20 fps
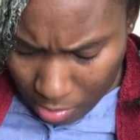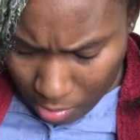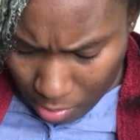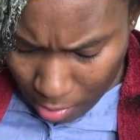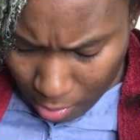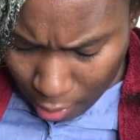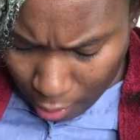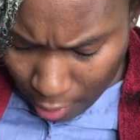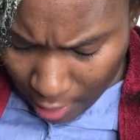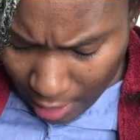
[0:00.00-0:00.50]

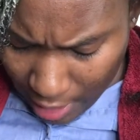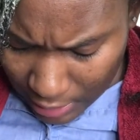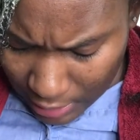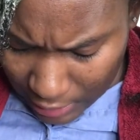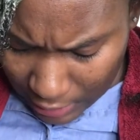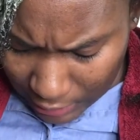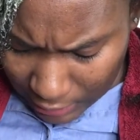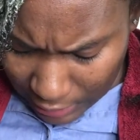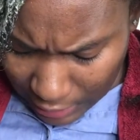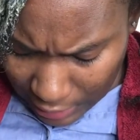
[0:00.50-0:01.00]

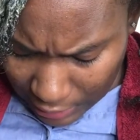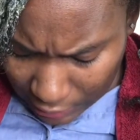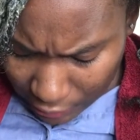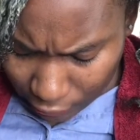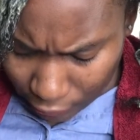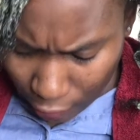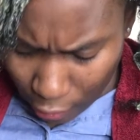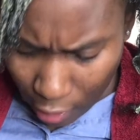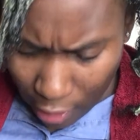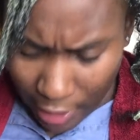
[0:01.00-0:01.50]
products, as
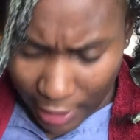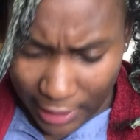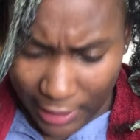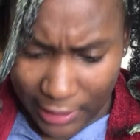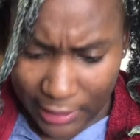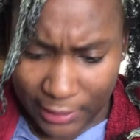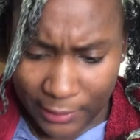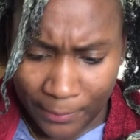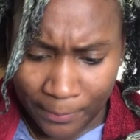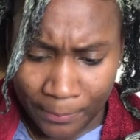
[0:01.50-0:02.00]
far
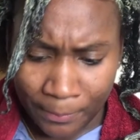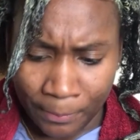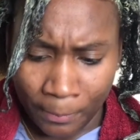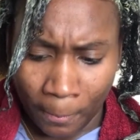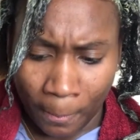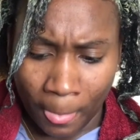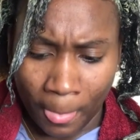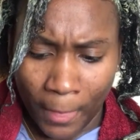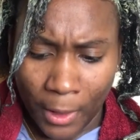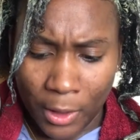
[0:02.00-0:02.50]
as,
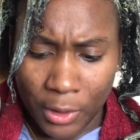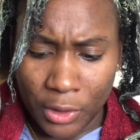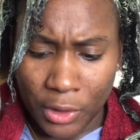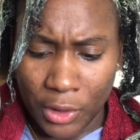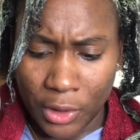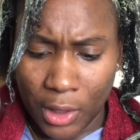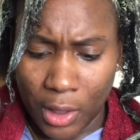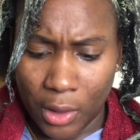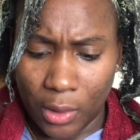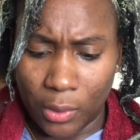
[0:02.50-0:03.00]

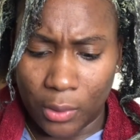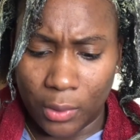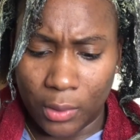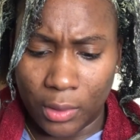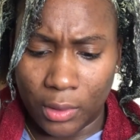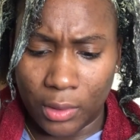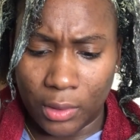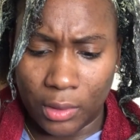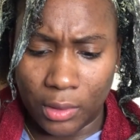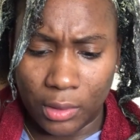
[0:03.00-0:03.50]
you know,
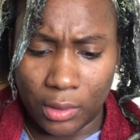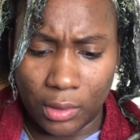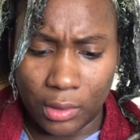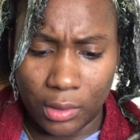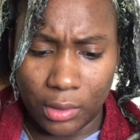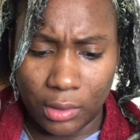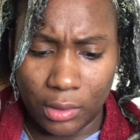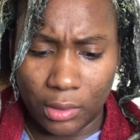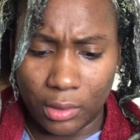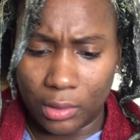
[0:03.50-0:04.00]

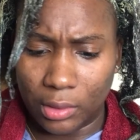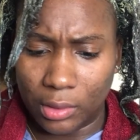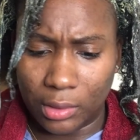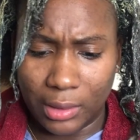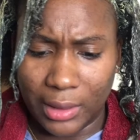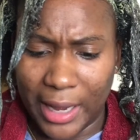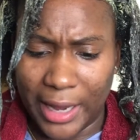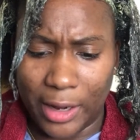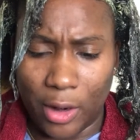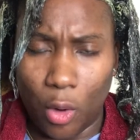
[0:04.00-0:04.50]

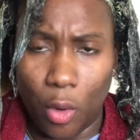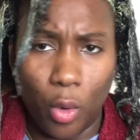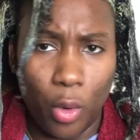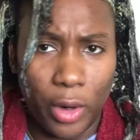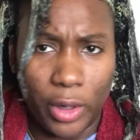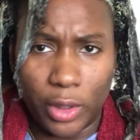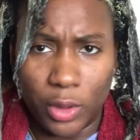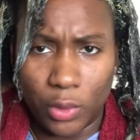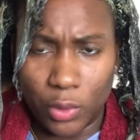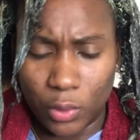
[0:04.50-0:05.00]
like
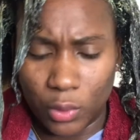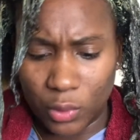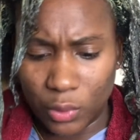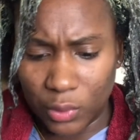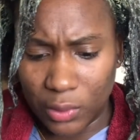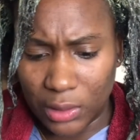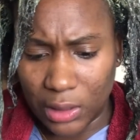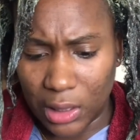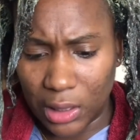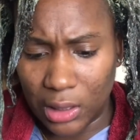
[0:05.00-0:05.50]

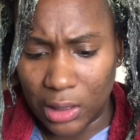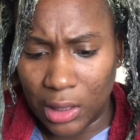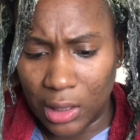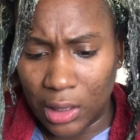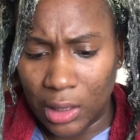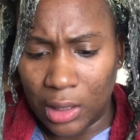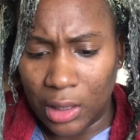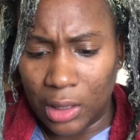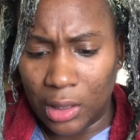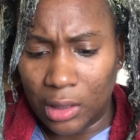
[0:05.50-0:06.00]
oils and
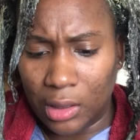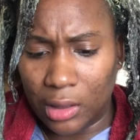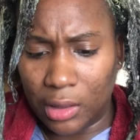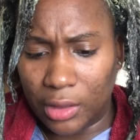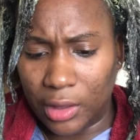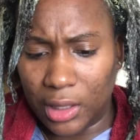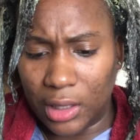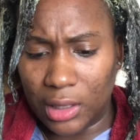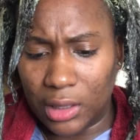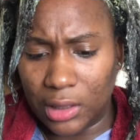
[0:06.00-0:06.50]

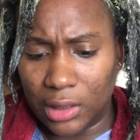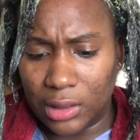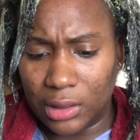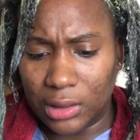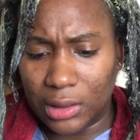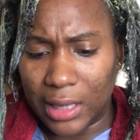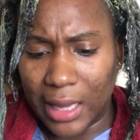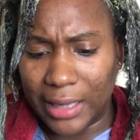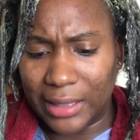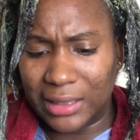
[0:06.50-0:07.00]

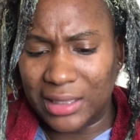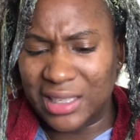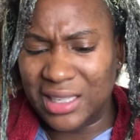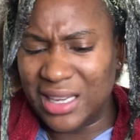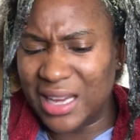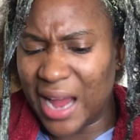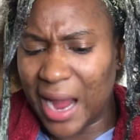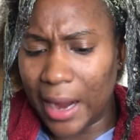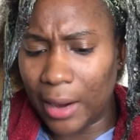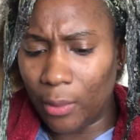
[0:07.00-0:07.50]
things like
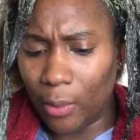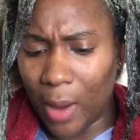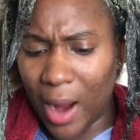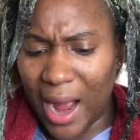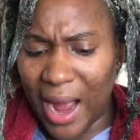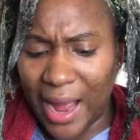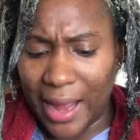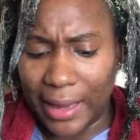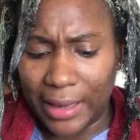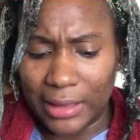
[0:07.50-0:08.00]

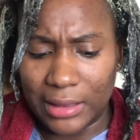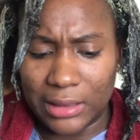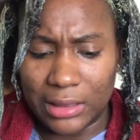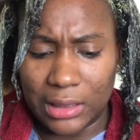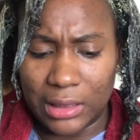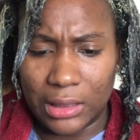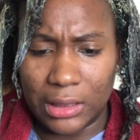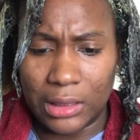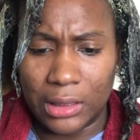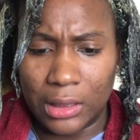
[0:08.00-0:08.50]
DIYs
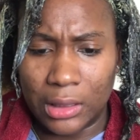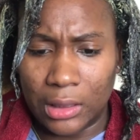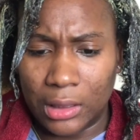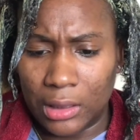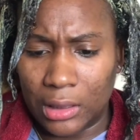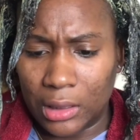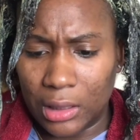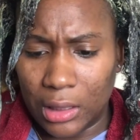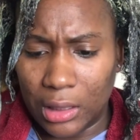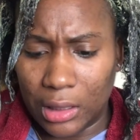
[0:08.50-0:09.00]
and
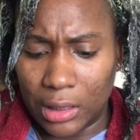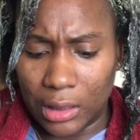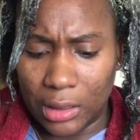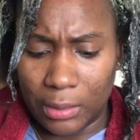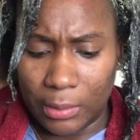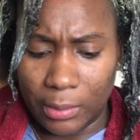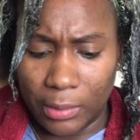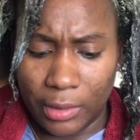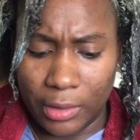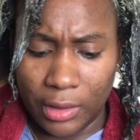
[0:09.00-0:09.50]

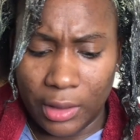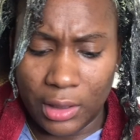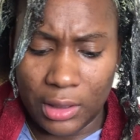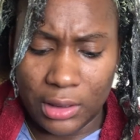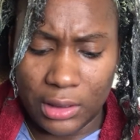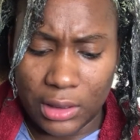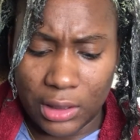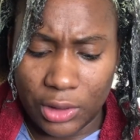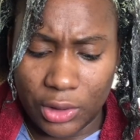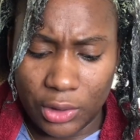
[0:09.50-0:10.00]

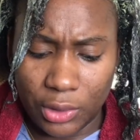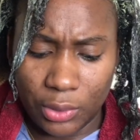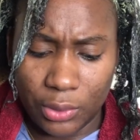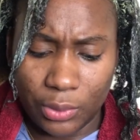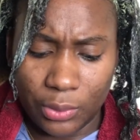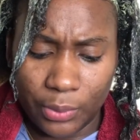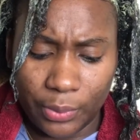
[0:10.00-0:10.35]
things that you